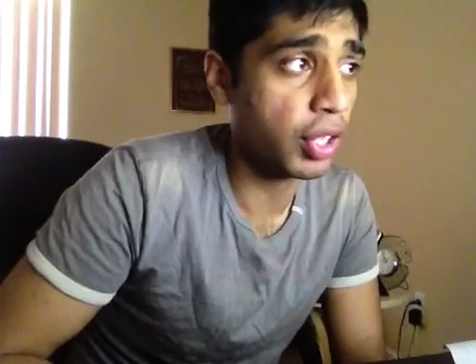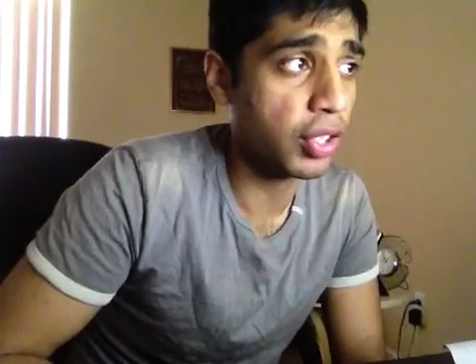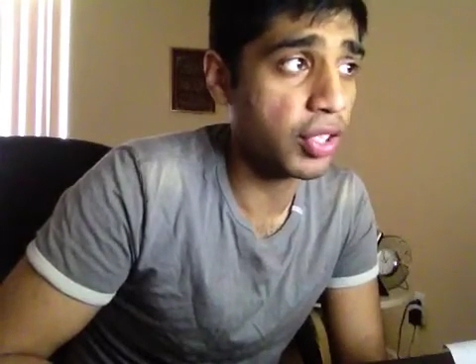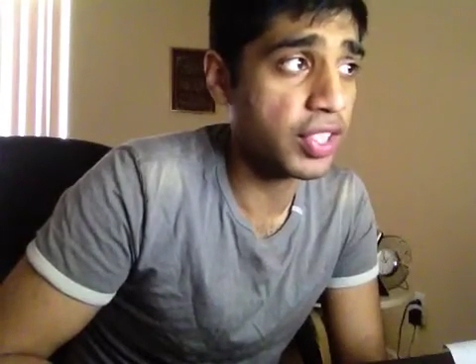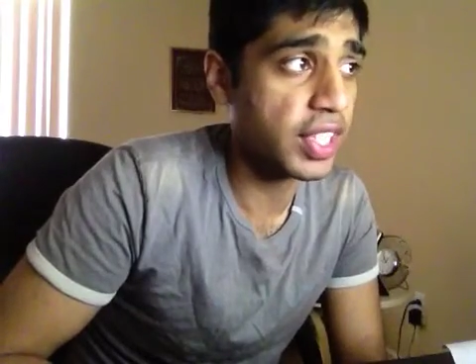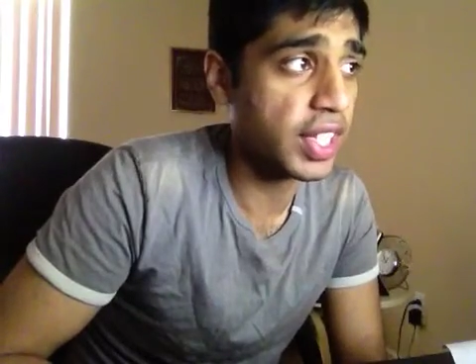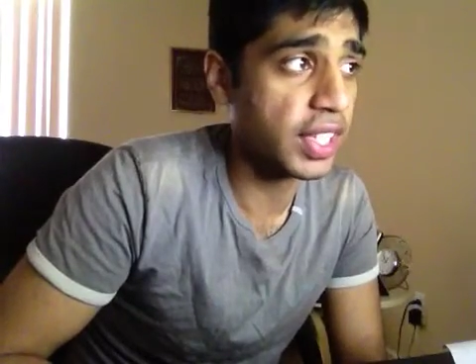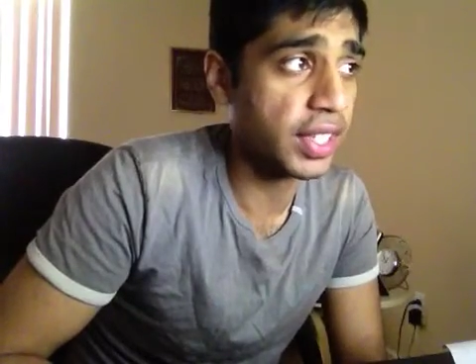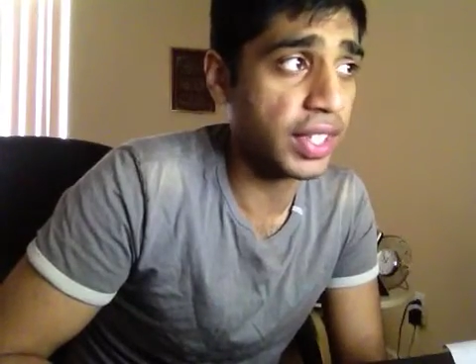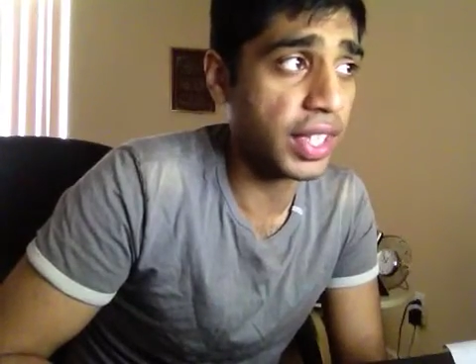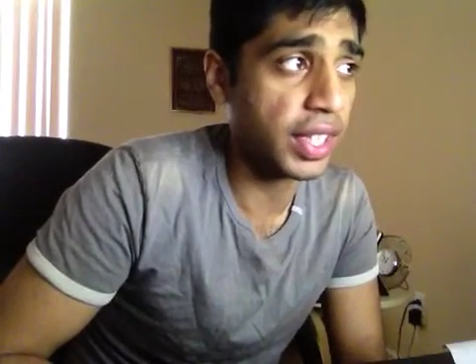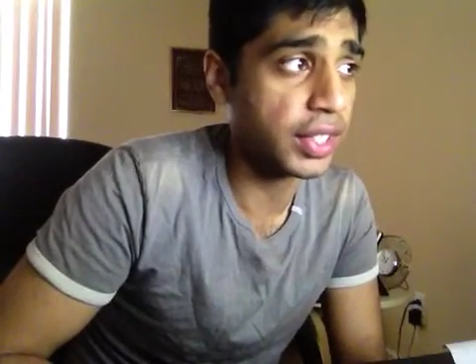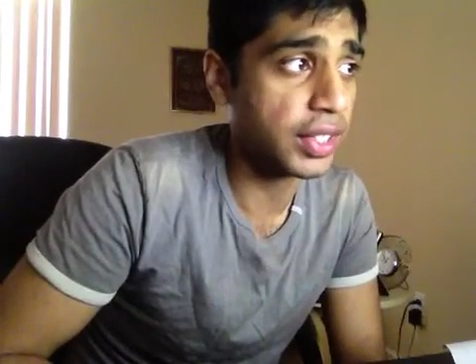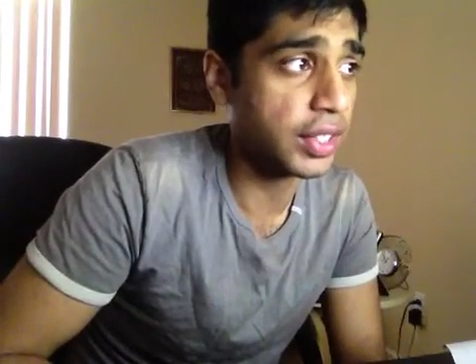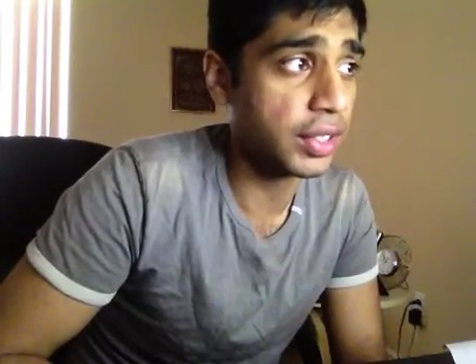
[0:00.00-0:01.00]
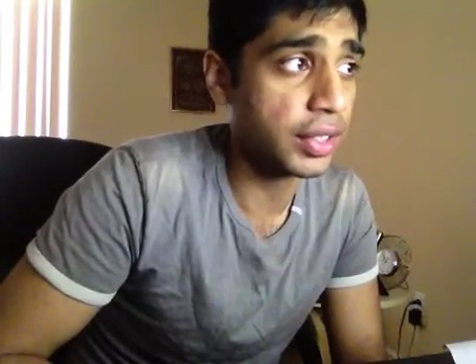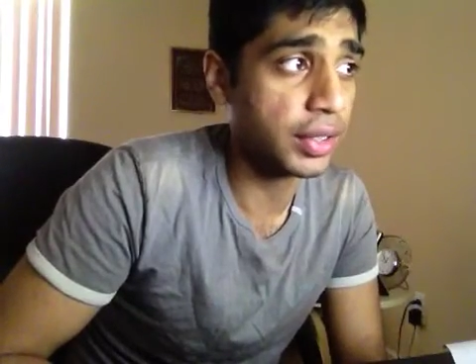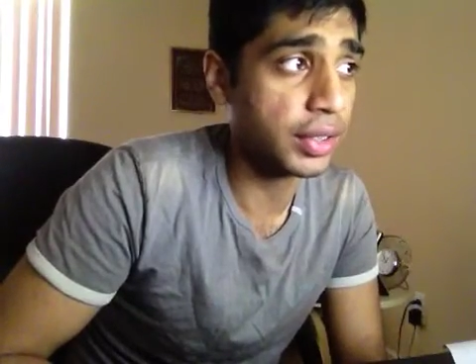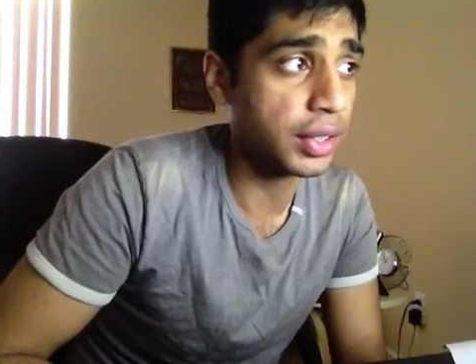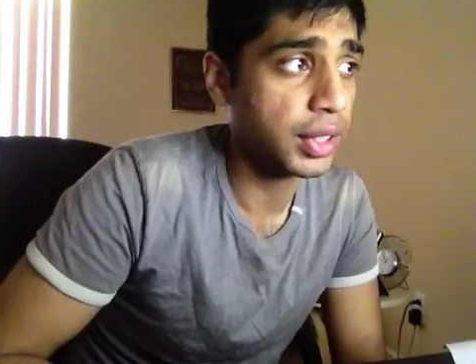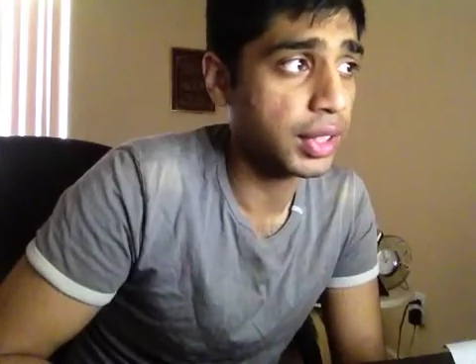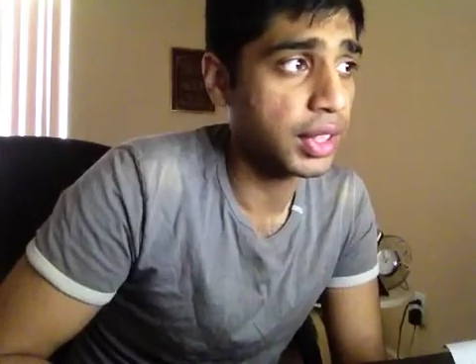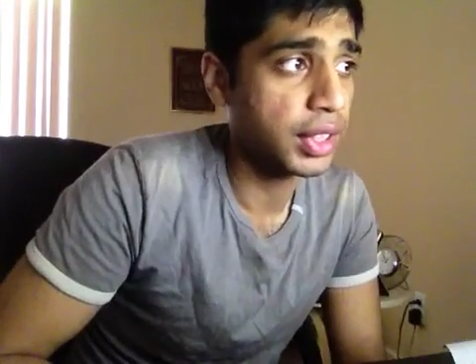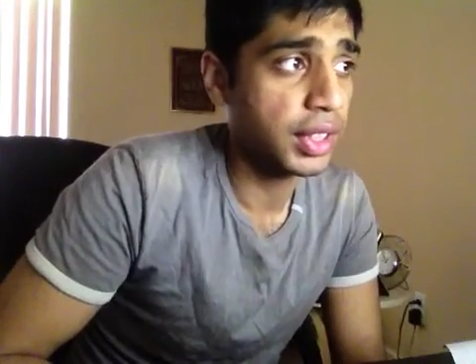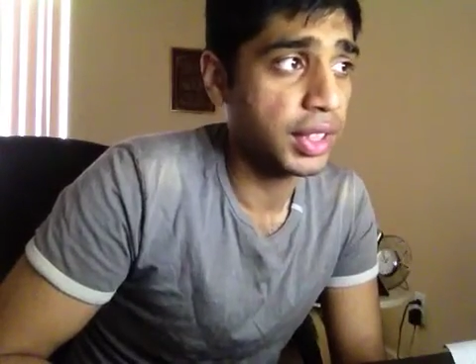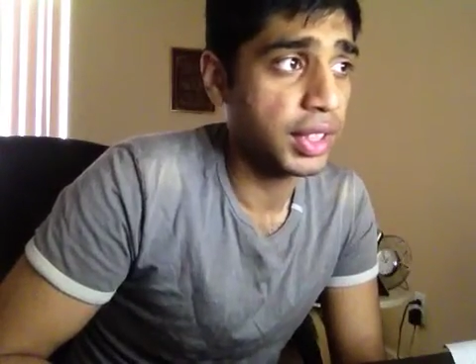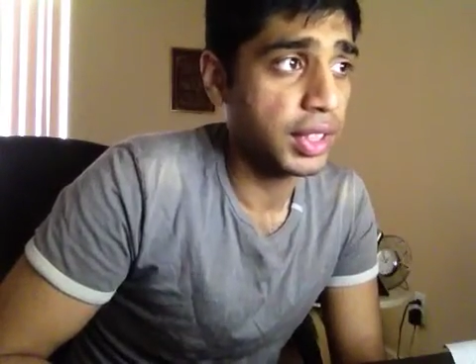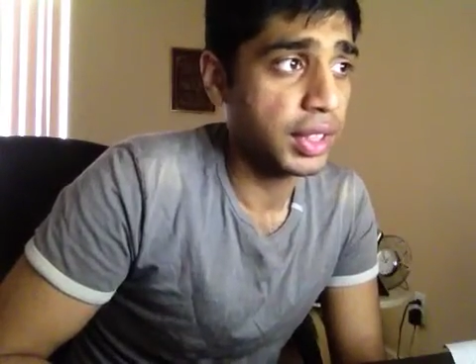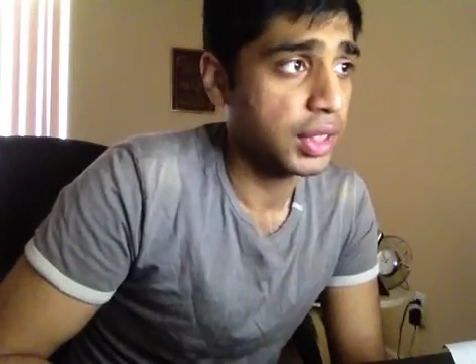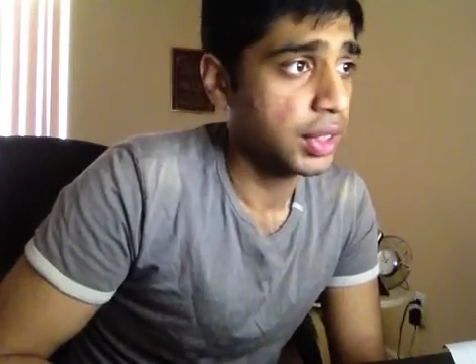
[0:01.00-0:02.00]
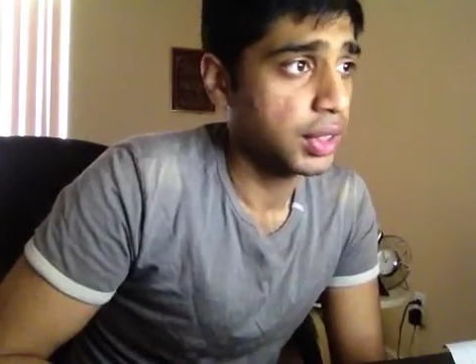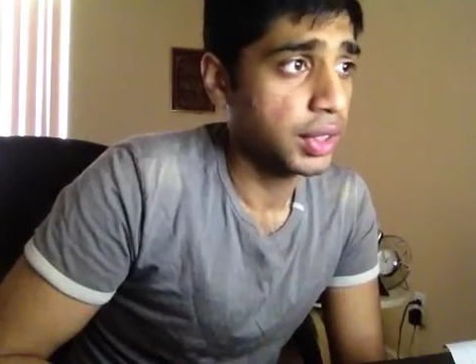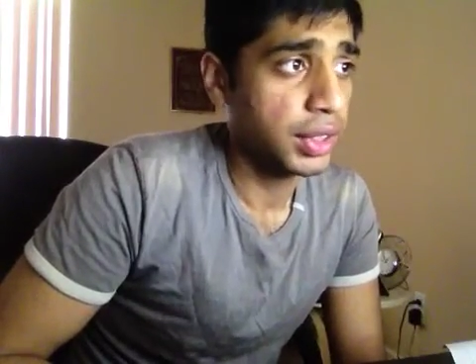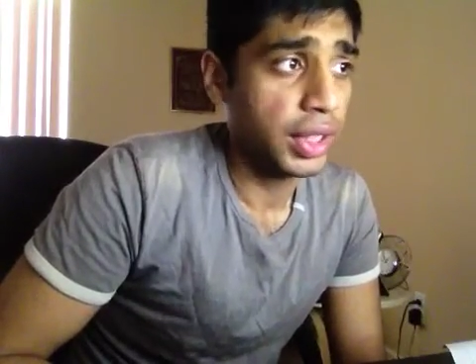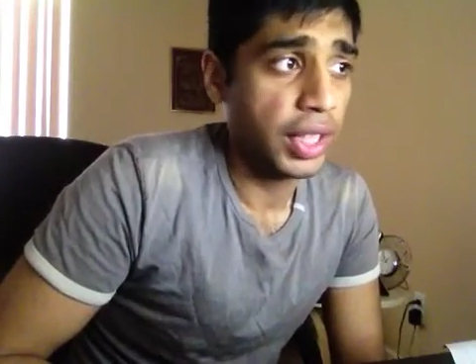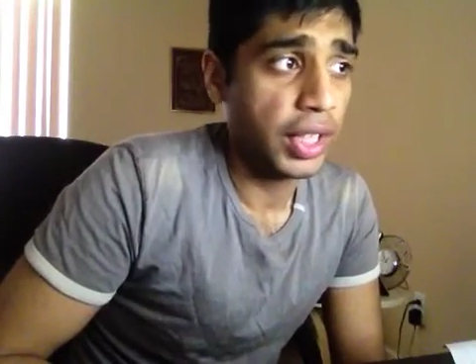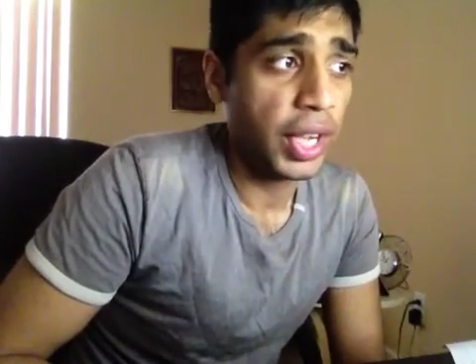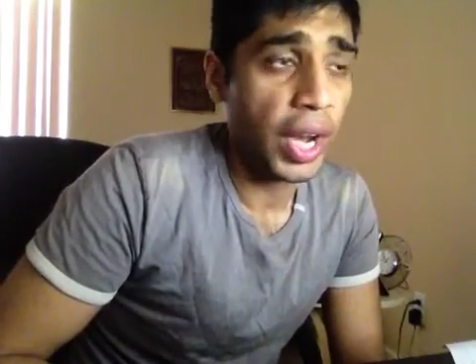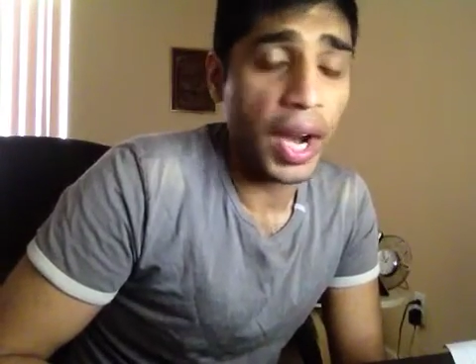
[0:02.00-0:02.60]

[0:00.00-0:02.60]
they're saying that you